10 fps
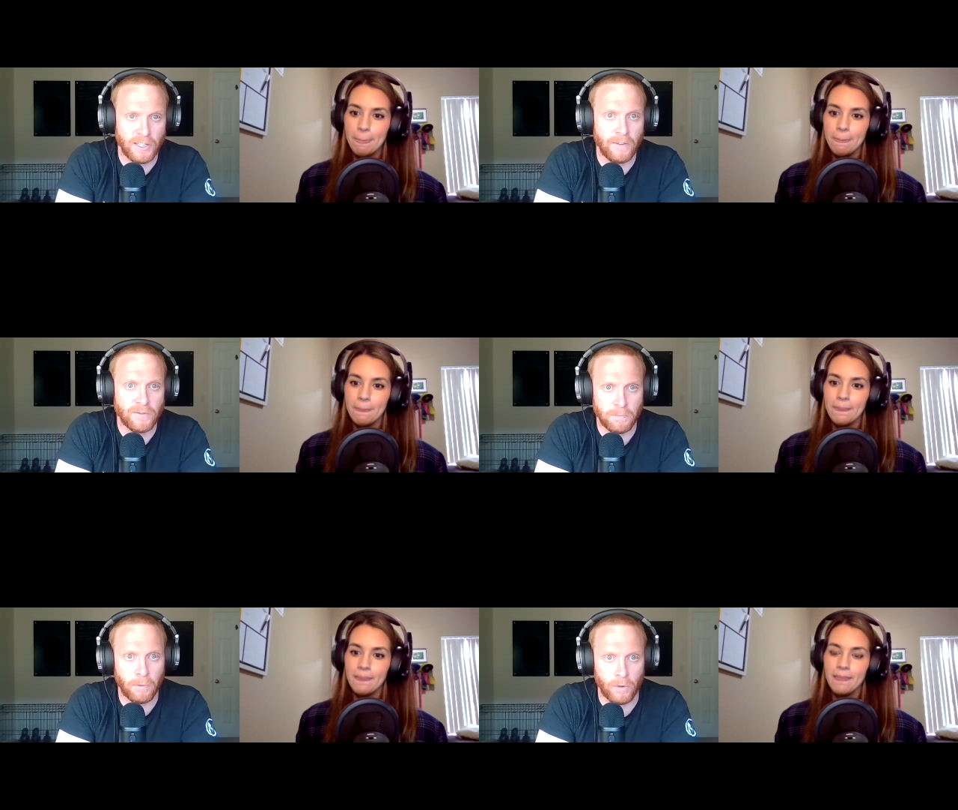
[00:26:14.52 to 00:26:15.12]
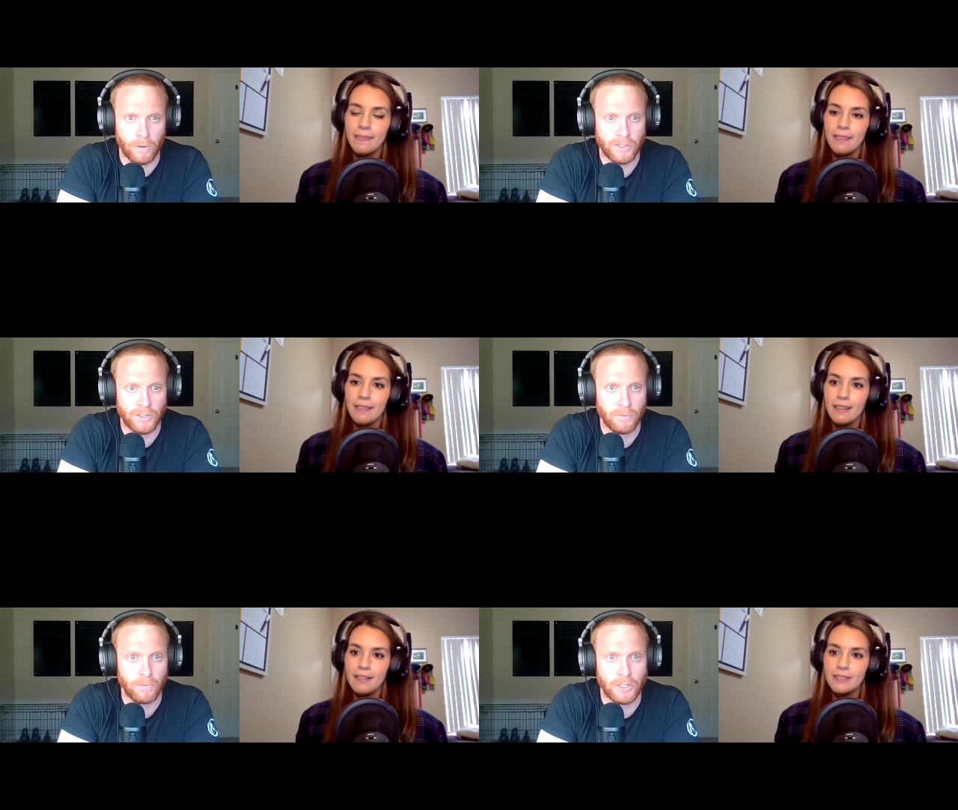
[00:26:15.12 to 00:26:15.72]
Speaker 1: of
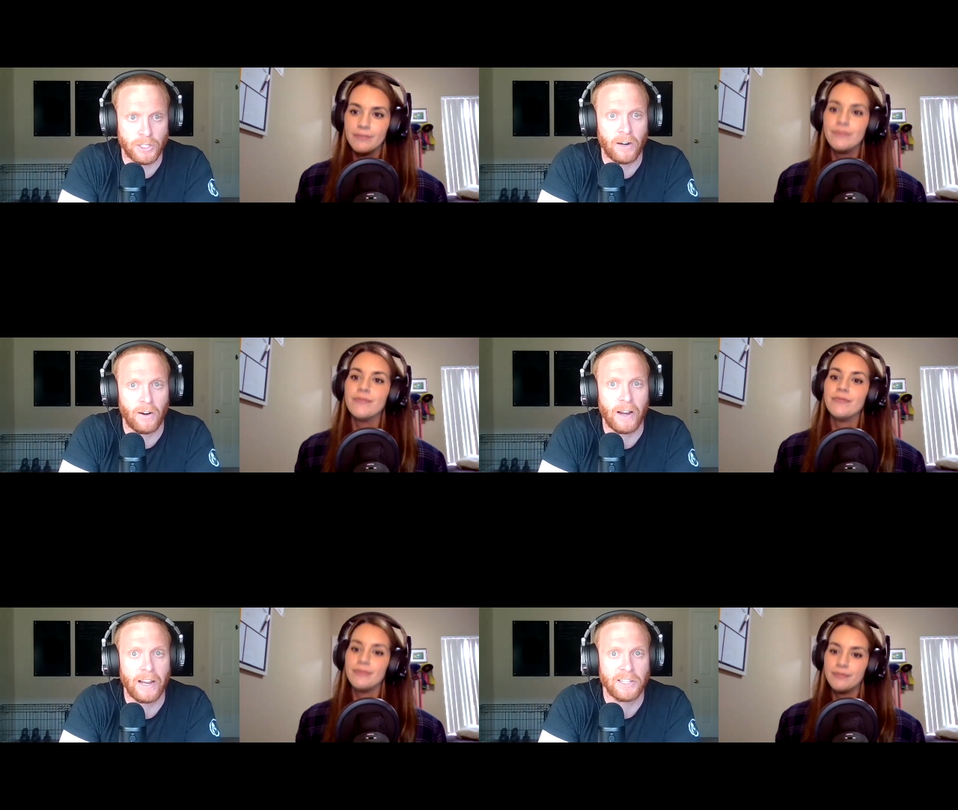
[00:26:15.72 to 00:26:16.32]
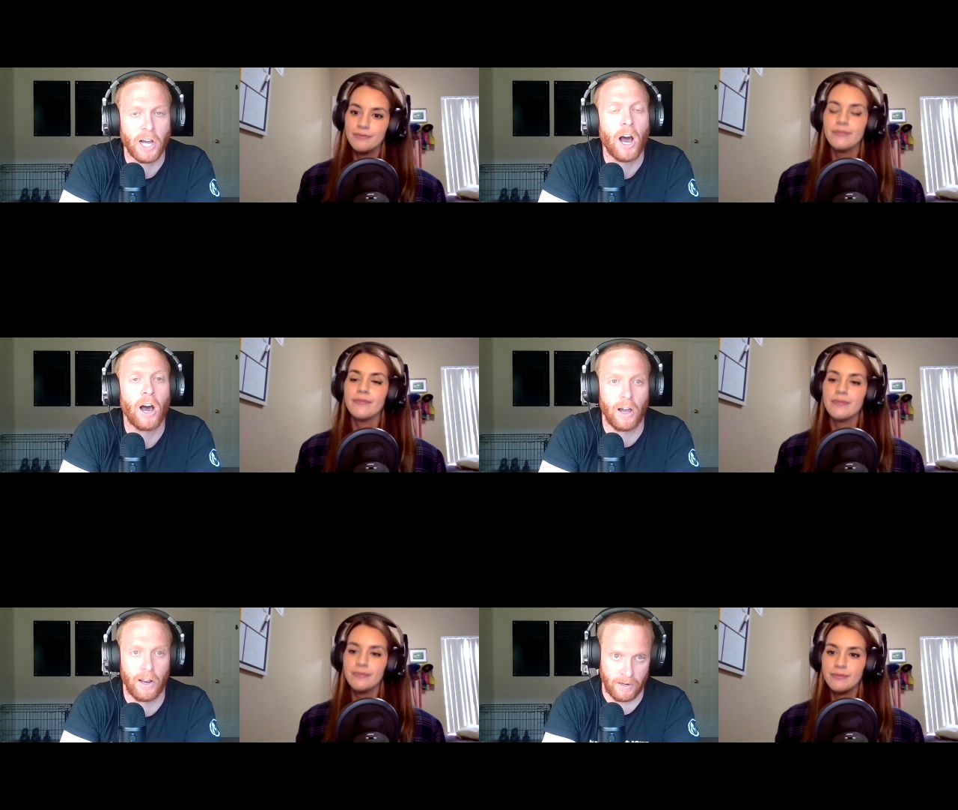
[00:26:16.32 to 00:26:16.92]
sports, which there are a
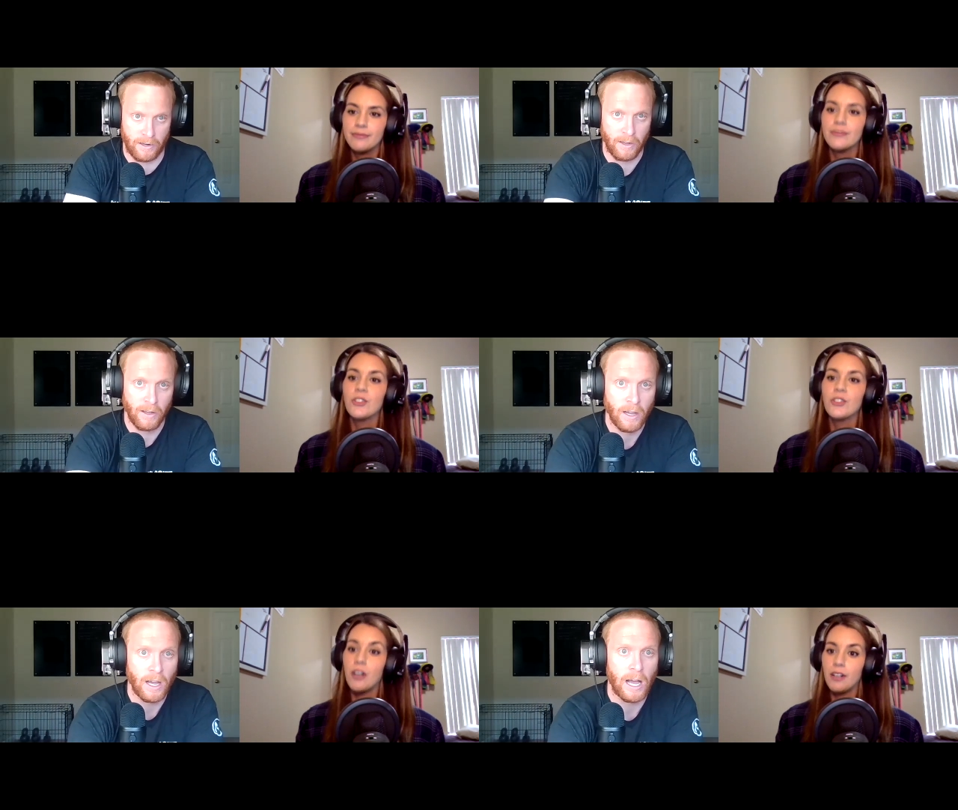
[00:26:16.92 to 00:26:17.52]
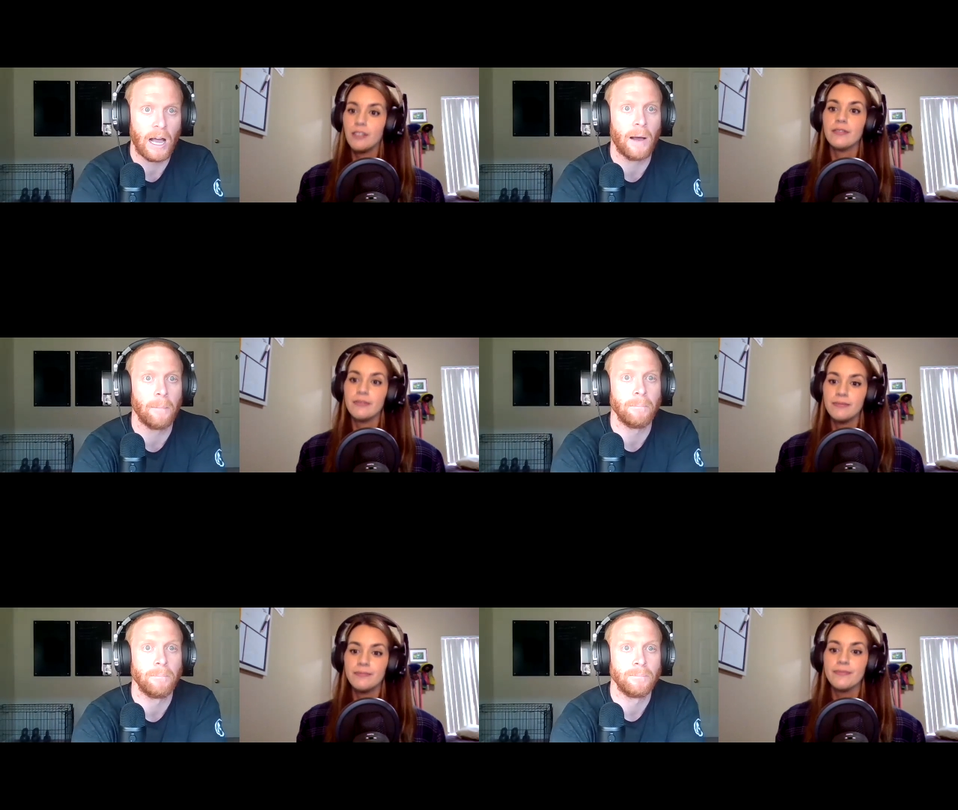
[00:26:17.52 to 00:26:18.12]
ton.
Speaker 2: Sure.
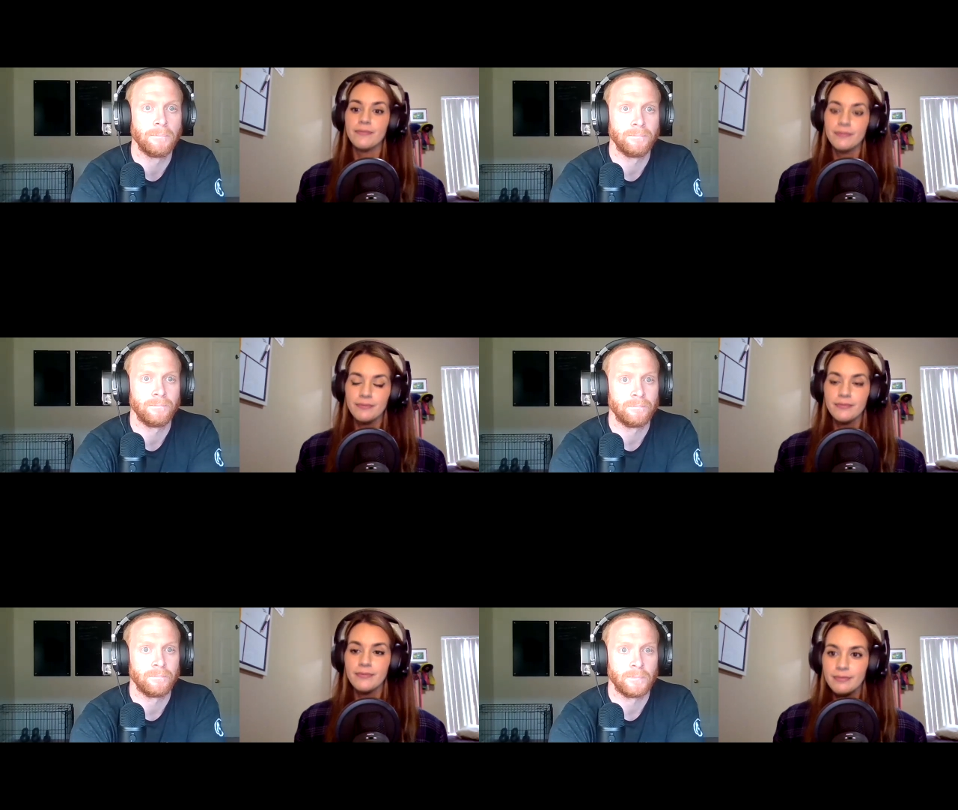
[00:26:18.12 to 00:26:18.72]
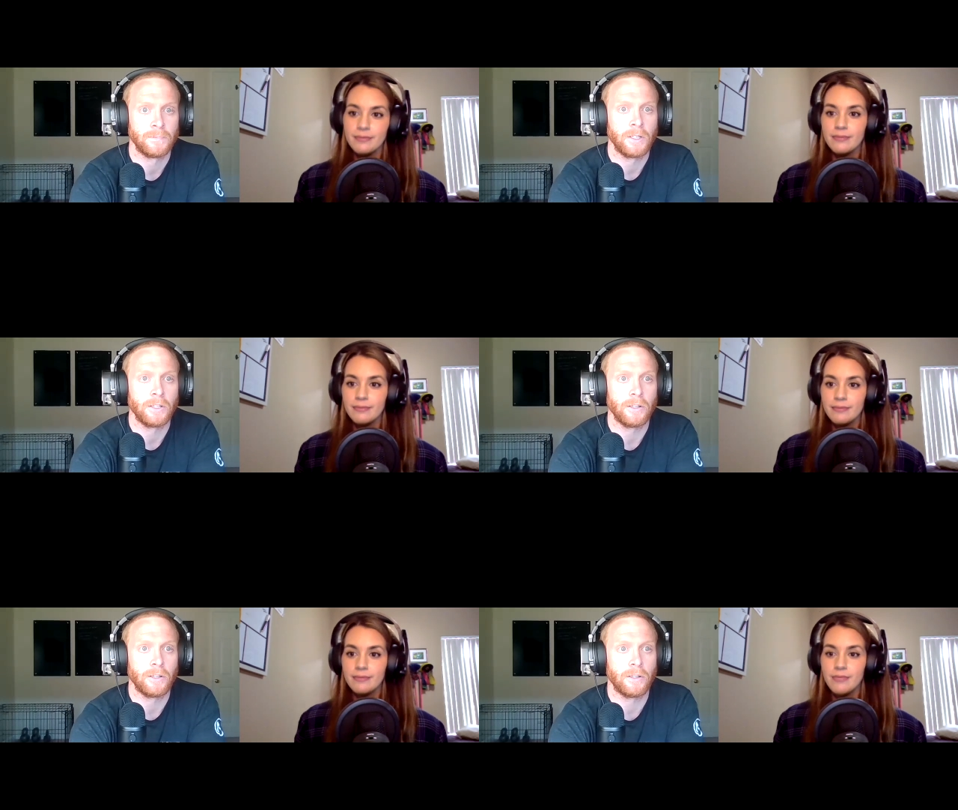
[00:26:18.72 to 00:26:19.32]
Um
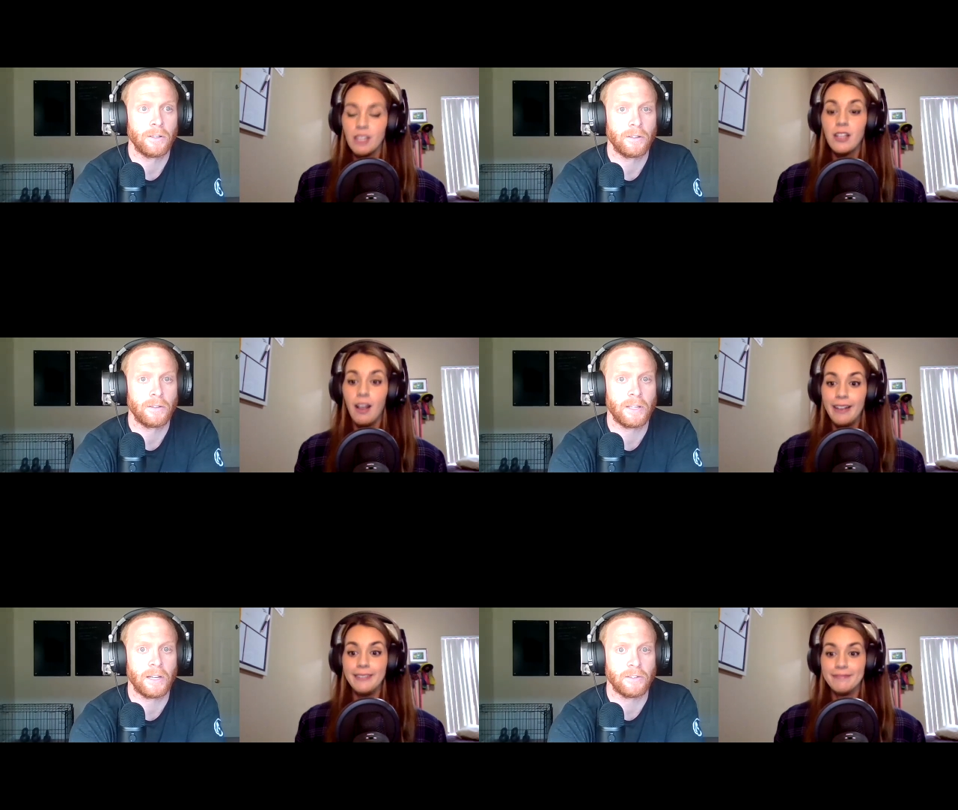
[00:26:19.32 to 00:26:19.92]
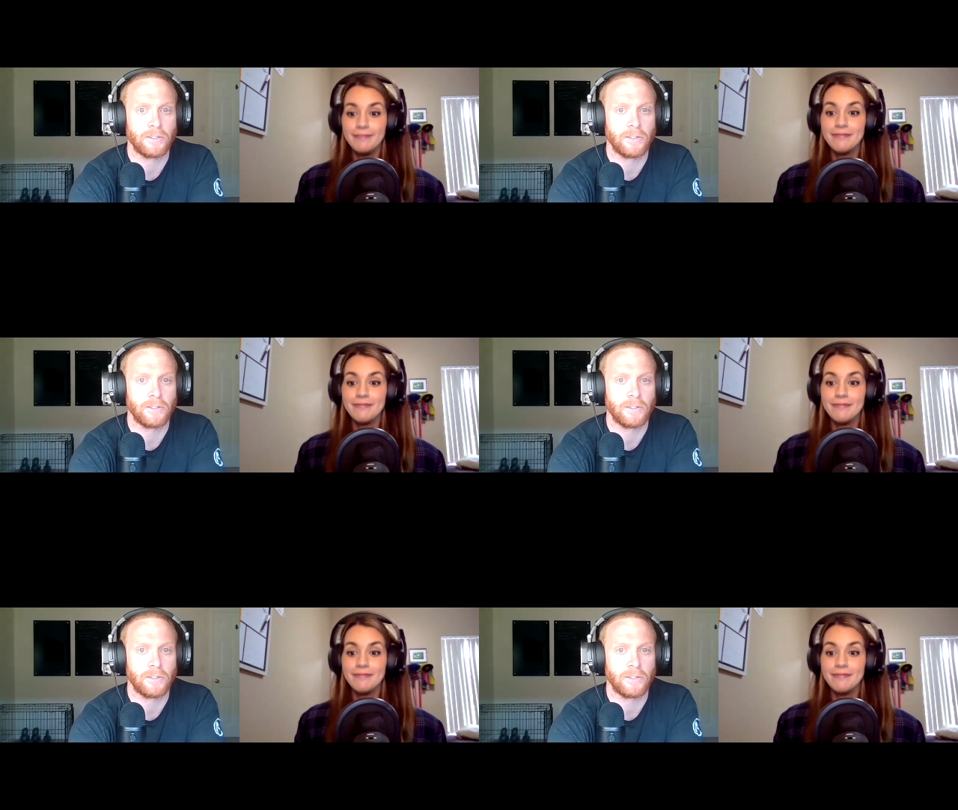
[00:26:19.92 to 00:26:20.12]
a ton.